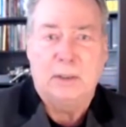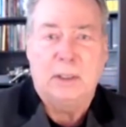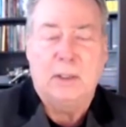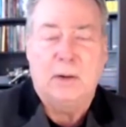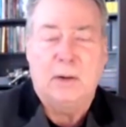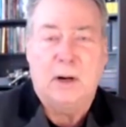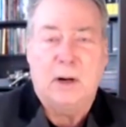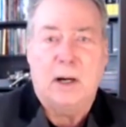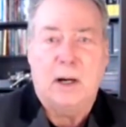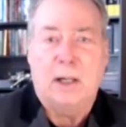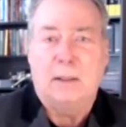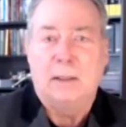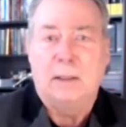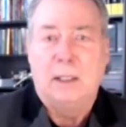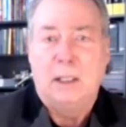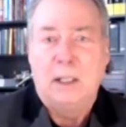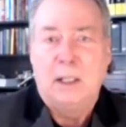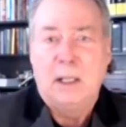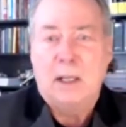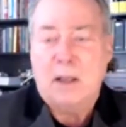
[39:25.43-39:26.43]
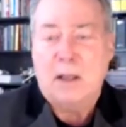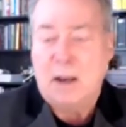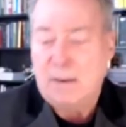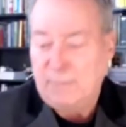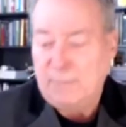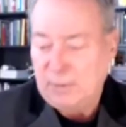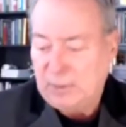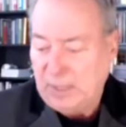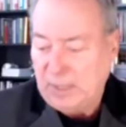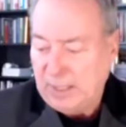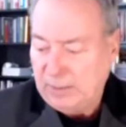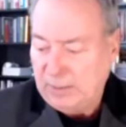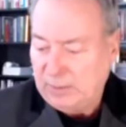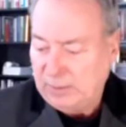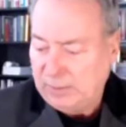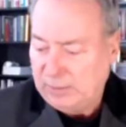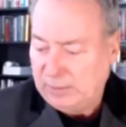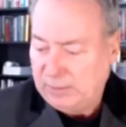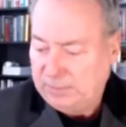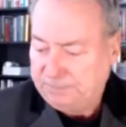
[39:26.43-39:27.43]
our
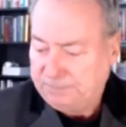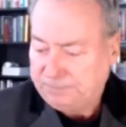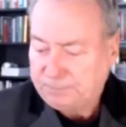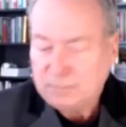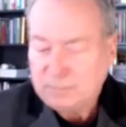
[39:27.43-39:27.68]
conversations.